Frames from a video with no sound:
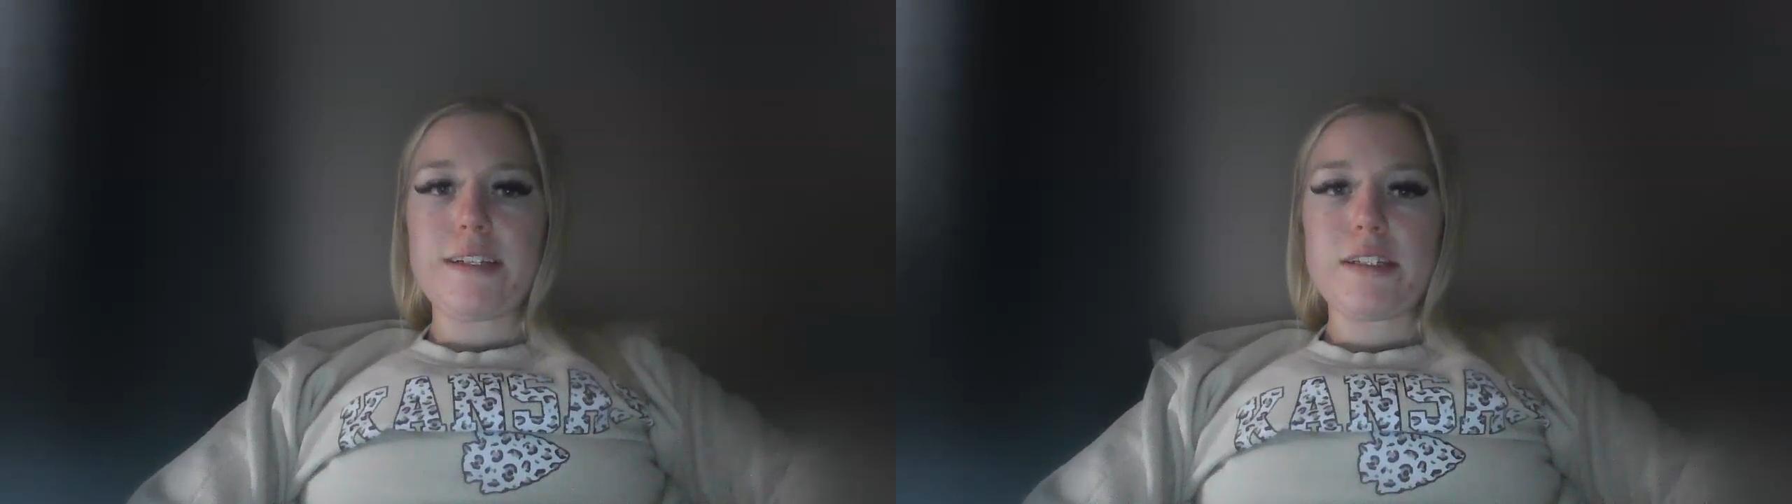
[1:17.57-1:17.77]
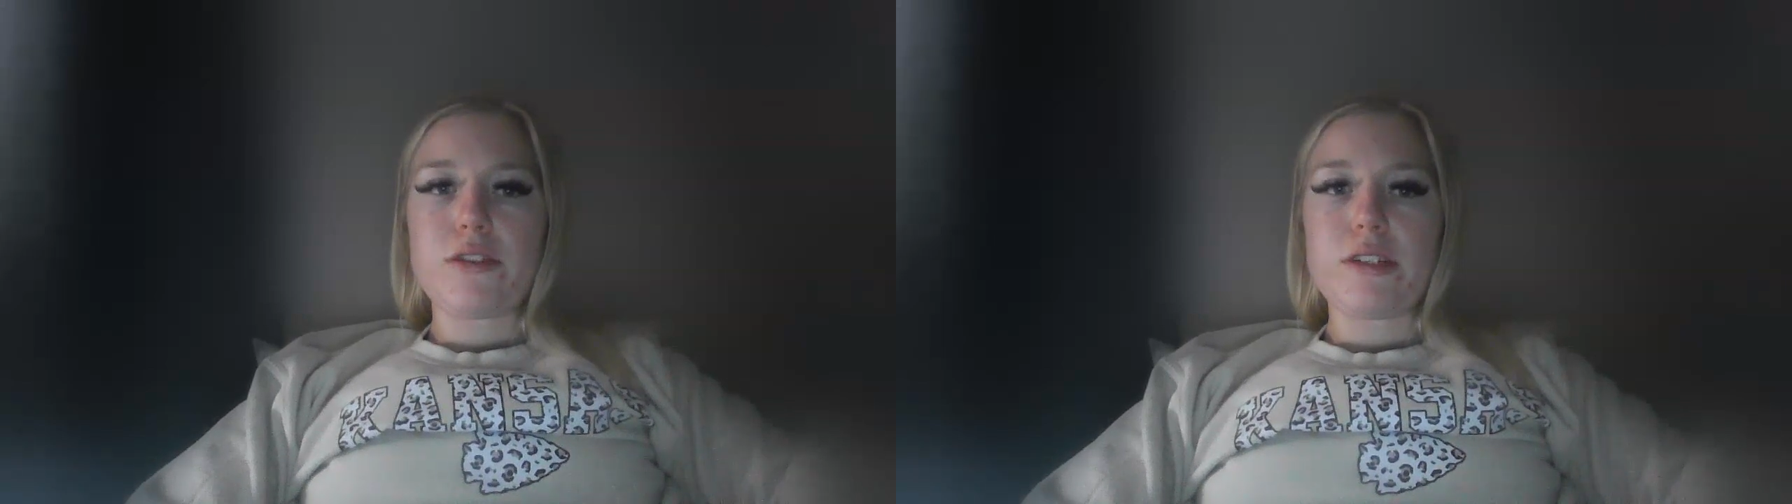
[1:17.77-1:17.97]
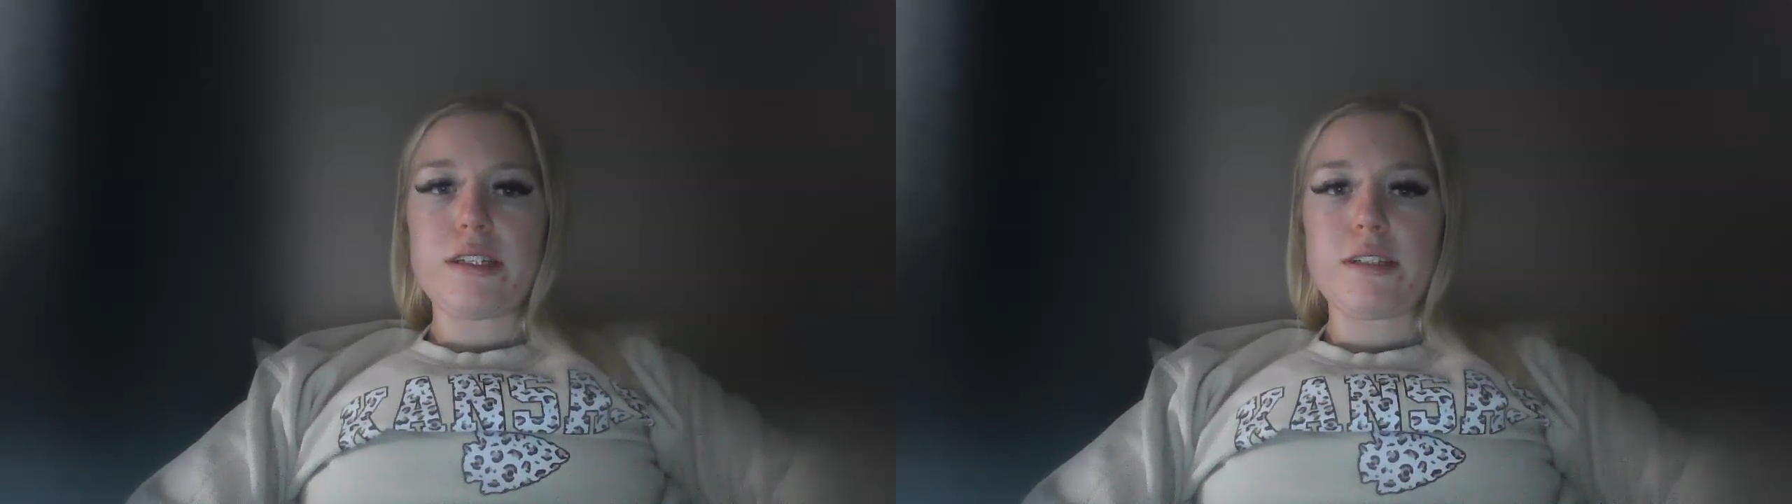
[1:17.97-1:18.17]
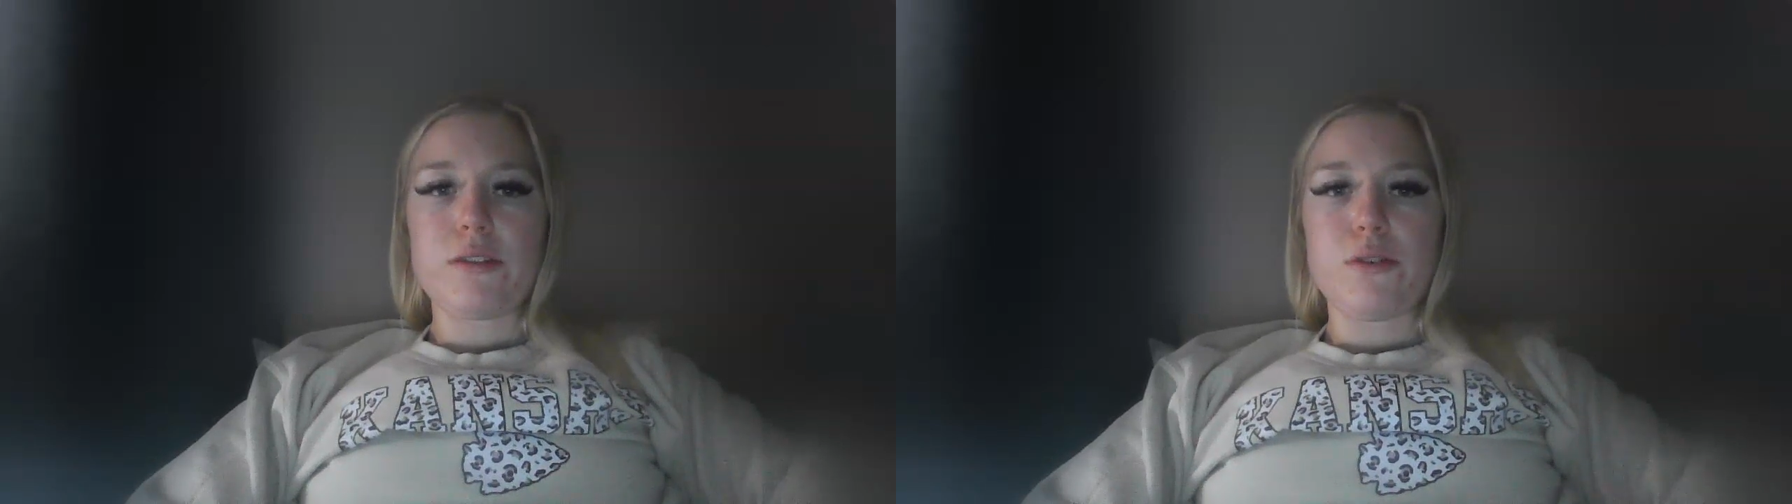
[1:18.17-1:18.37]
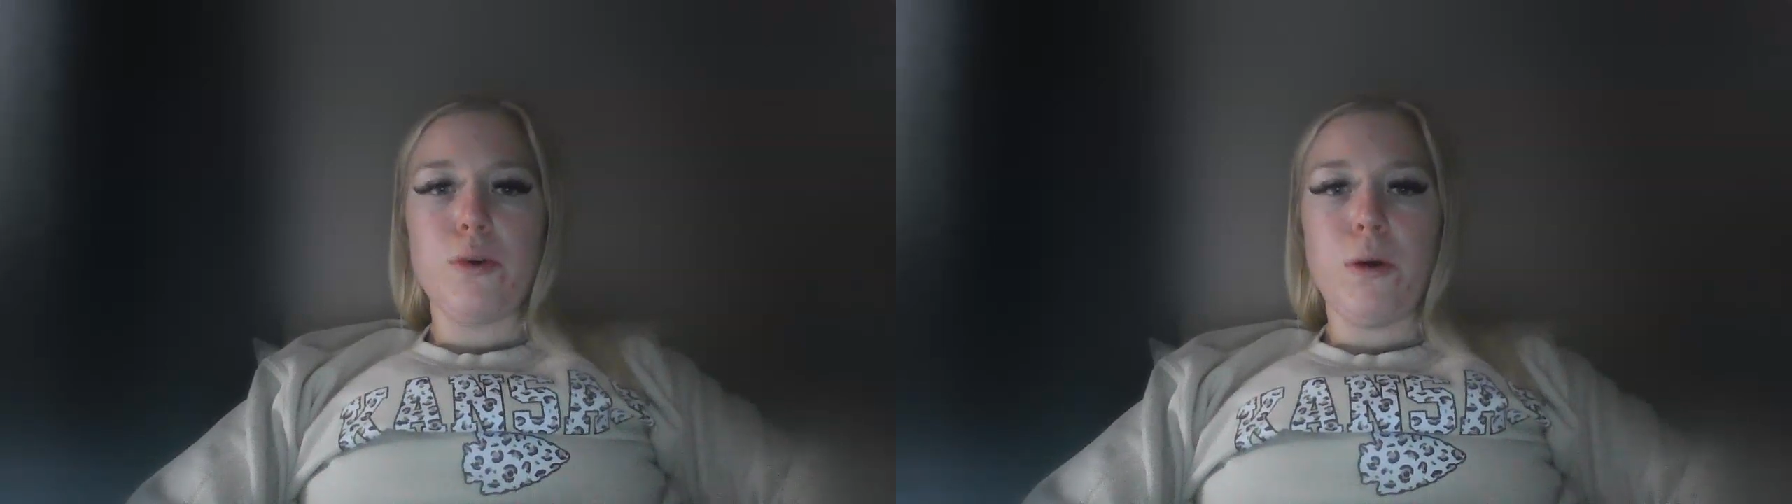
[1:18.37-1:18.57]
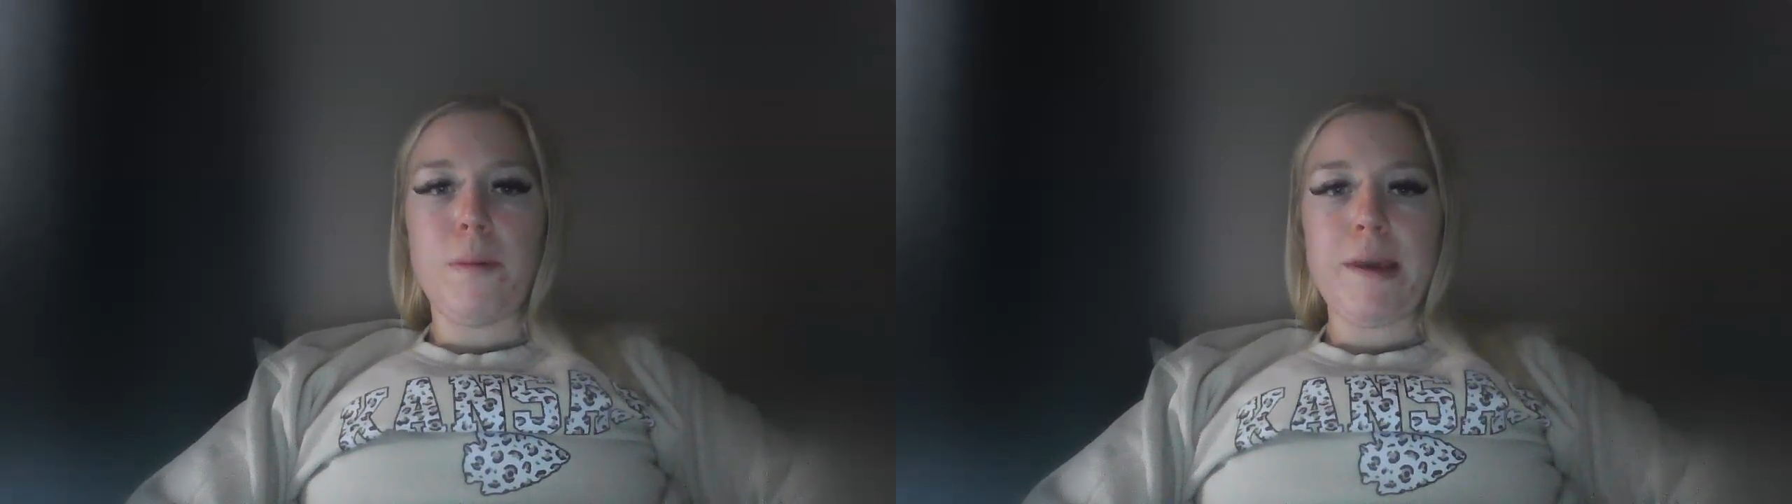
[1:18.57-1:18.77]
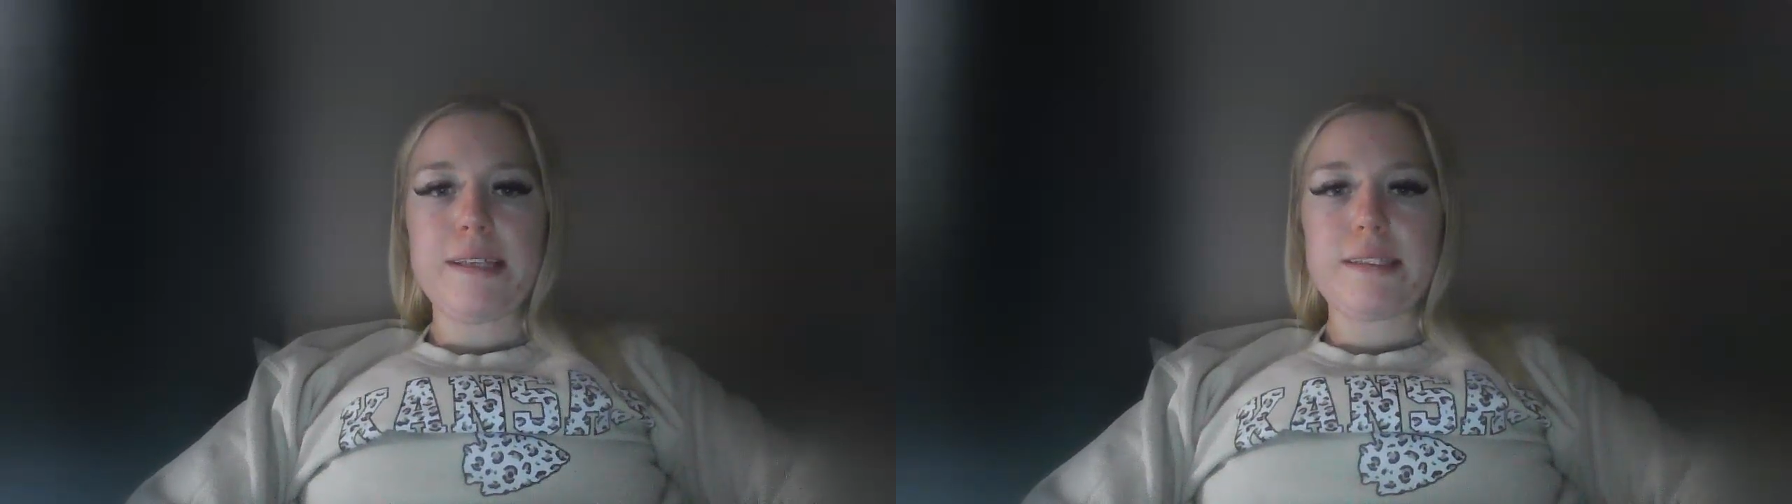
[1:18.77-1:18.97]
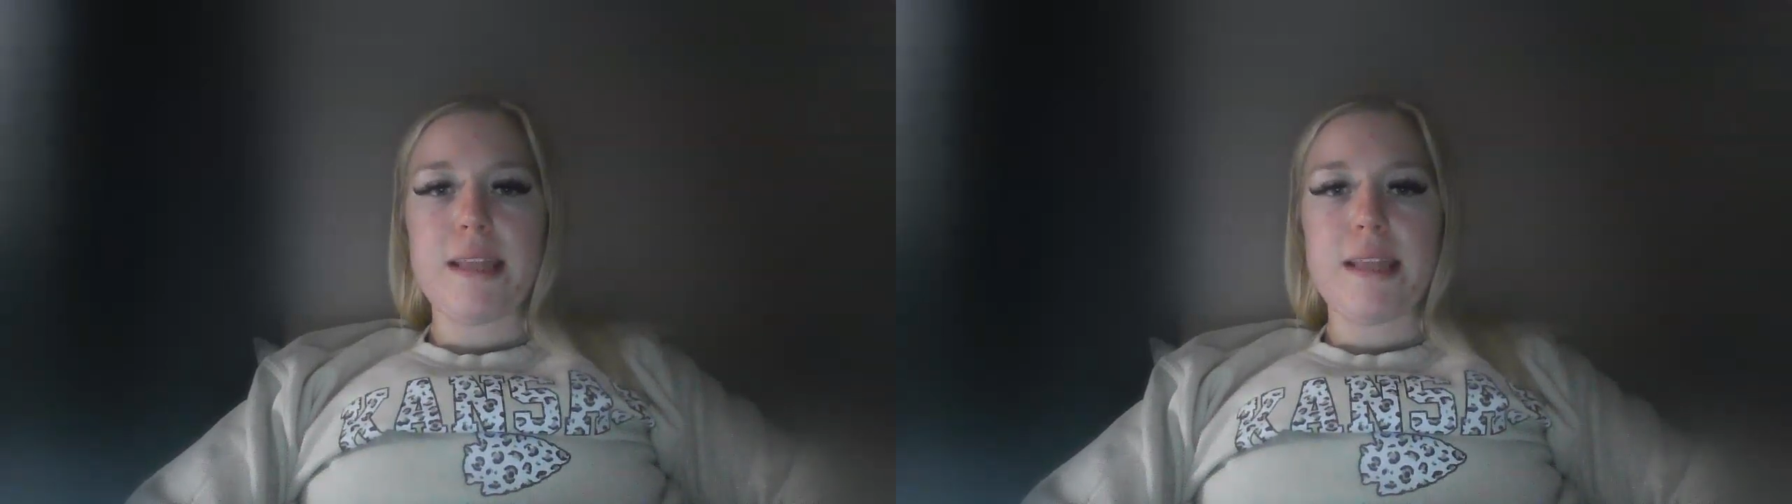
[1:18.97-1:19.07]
district is Google-based,